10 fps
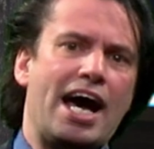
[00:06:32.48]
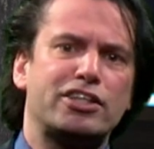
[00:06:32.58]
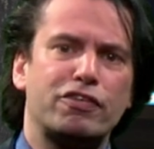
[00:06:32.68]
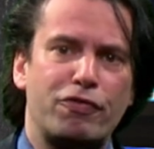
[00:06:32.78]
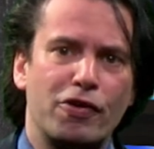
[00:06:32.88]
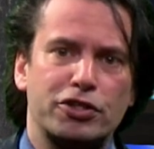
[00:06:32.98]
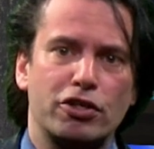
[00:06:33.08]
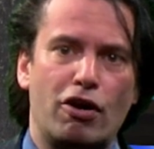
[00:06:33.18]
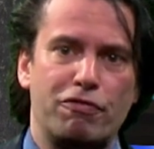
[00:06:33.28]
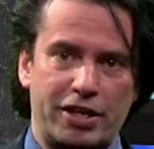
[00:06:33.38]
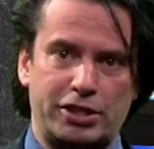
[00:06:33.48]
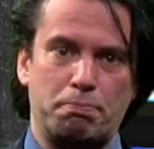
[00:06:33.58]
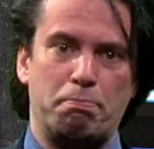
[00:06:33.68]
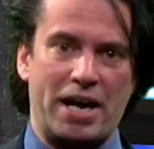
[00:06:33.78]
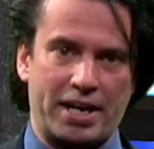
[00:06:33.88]
as a function of its
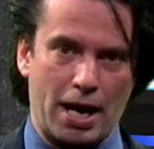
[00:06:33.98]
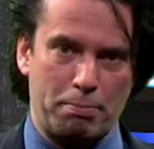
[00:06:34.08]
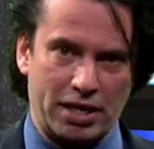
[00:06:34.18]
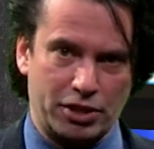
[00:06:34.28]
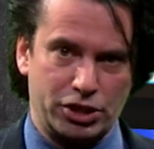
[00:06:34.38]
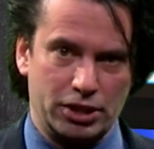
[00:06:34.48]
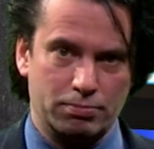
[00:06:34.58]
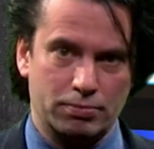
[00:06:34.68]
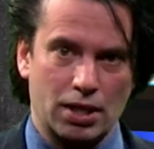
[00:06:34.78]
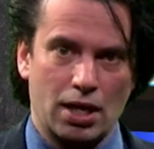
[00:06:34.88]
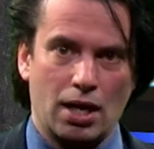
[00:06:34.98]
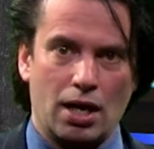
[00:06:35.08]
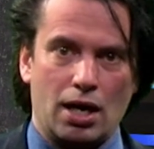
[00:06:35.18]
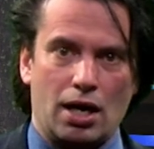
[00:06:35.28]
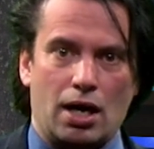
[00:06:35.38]
band gap energy.
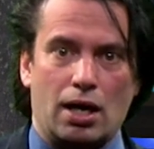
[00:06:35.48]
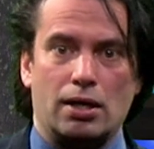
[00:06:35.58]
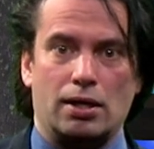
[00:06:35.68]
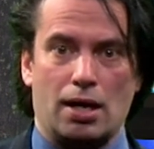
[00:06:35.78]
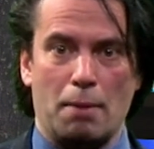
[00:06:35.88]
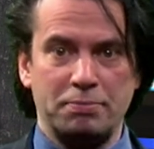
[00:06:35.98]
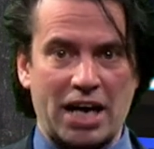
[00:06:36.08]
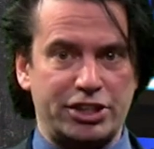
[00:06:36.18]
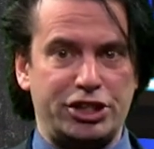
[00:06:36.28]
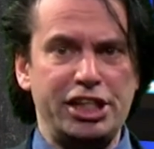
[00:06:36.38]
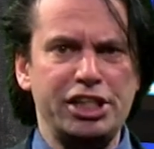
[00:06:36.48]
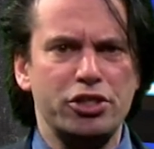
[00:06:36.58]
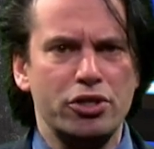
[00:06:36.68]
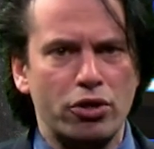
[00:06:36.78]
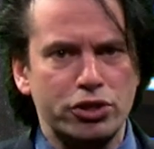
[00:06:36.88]
Lambda g
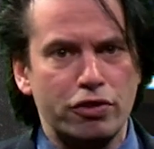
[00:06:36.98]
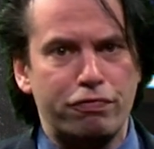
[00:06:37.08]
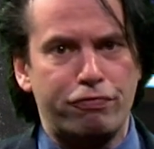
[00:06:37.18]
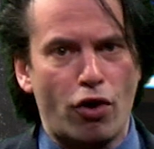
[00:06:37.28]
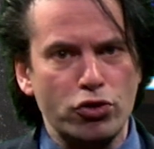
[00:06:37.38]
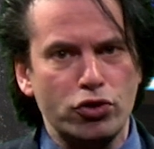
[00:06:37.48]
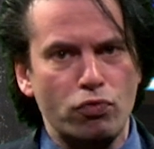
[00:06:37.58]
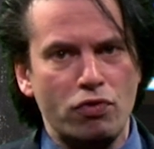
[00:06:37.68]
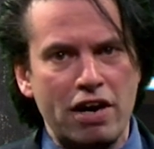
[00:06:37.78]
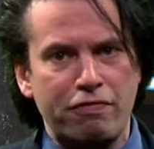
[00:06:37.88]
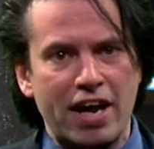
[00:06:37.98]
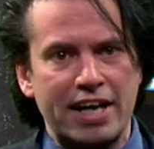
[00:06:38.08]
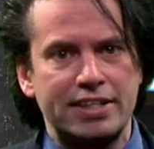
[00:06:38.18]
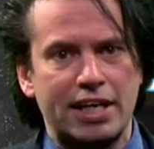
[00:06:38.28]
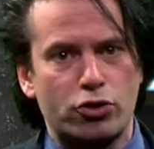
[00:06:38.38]
denotes the photon
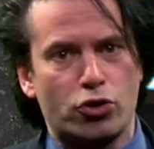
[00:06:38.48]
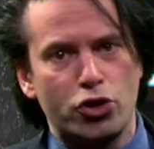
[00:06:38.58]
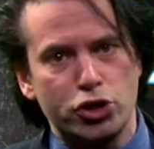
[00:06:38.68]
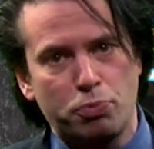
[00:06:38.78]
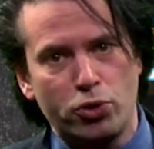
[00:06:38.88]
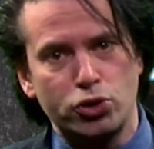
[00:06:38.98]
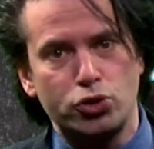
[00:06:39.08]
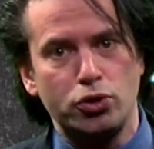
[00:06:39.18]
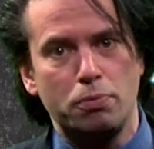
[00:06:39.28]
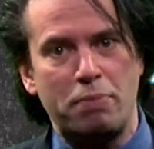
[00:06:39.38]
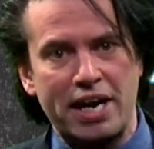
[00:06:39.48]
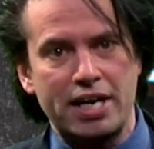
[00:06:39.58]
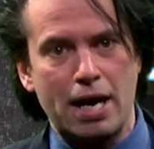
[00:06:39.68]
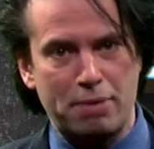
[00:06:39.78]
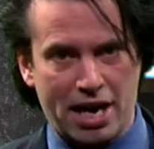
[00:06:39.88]
wavelength that corresponds to the band
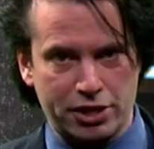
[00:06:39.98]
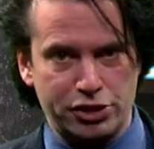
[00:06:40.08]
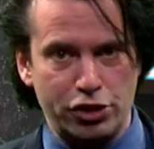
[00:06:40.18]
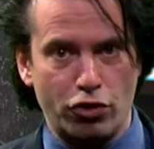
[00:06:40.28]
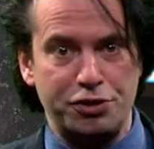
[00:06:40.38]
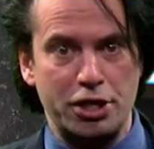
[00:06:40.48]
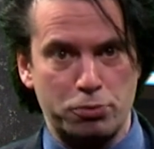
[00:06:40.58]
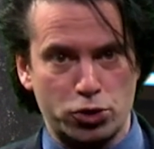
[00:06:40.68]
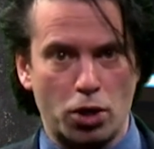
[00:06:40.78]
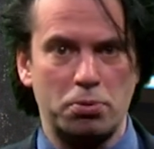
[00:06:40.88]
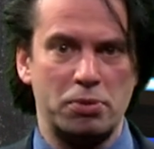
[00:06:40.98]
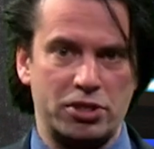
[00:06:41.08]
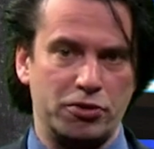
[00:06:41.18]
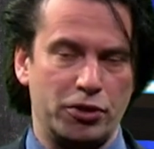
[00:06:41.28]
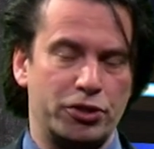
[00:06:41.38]
gap energy of the absorber
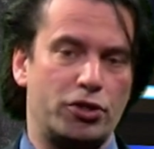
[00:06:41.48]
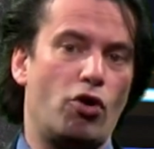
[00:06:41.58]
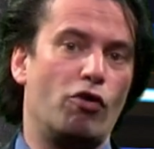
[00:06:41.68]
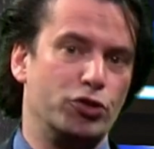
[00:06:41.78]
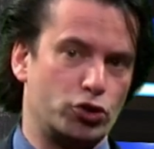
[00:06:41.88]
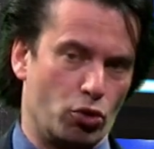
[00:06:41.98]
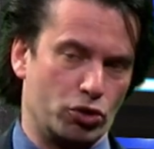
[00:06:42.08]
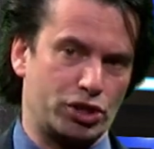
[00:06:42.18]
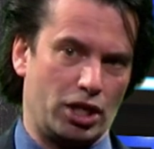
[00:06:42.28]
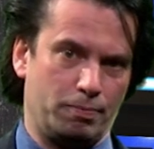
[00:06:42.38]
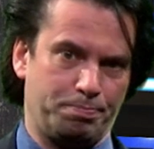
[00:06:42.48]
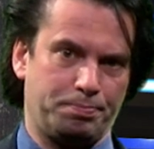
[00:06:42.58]
material of the solar cell.